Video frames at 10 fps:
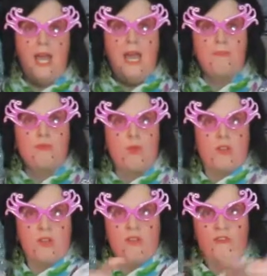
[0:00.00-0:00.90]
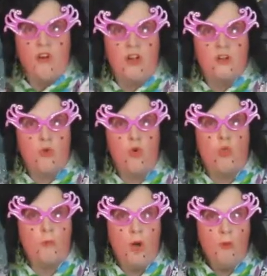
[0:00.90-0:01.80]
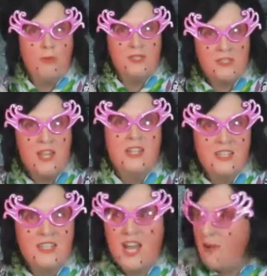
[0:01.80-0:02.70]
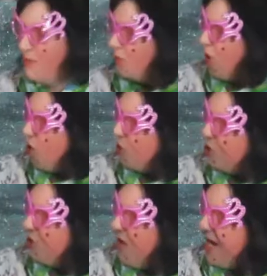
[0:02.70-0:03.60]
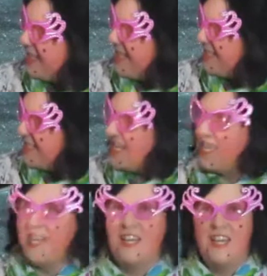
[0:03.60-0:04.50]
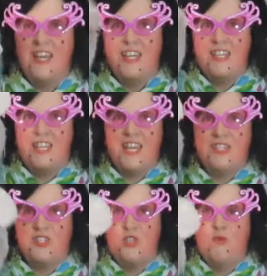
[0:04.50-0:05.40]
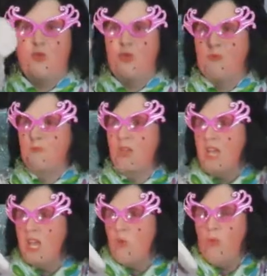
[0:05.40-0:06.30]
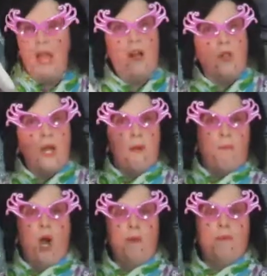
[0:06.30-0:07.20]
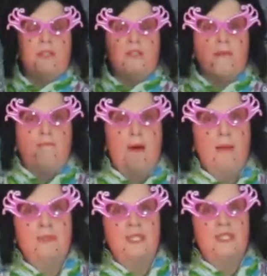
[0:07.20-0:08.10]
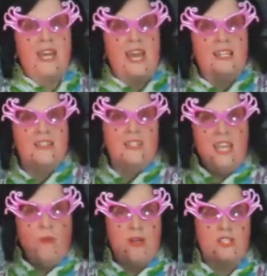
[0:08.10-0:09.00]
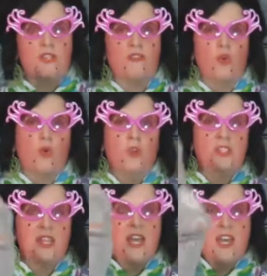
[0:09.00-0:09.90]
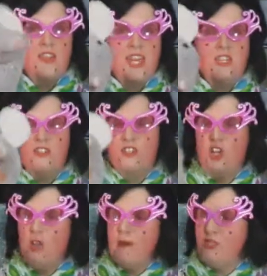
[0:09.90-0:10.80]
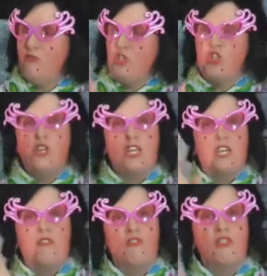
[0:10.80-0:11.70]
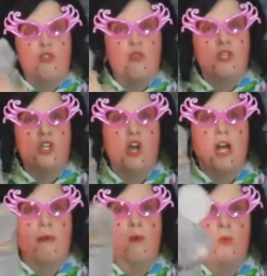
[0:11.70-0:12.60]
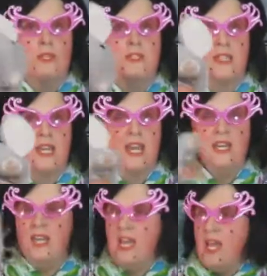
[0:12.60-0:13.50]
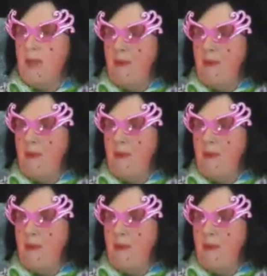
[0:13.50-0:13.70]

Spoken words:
and perhaps we could invite all the Poppets to come along. Would you like that, Stinky? Yes, you would. Well, Poppets, mums and dads, dear ones, of course, thank you so much for tuning in for story time once again.